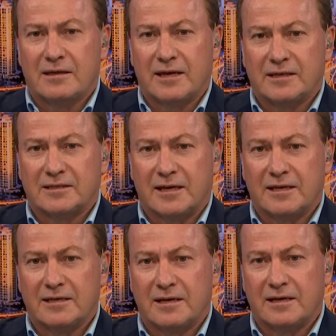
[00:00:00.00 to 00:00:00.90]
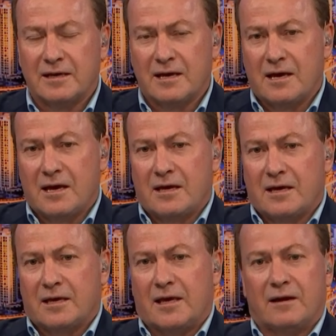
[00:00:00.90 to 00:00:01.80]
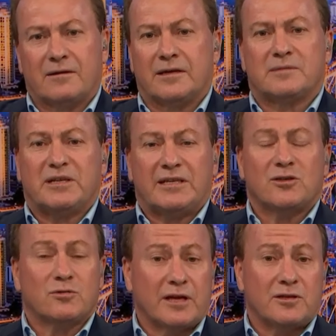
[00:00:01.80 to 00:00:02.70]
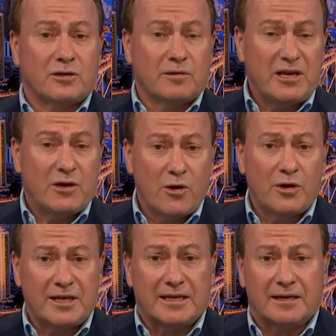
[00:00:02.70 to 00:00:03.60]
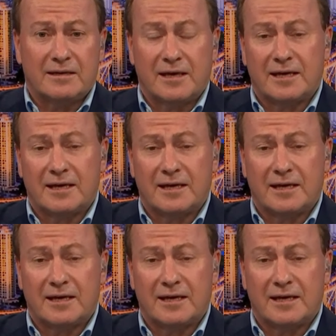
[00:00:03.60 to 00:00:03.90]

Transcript: there's there's potential that you can be hurt here."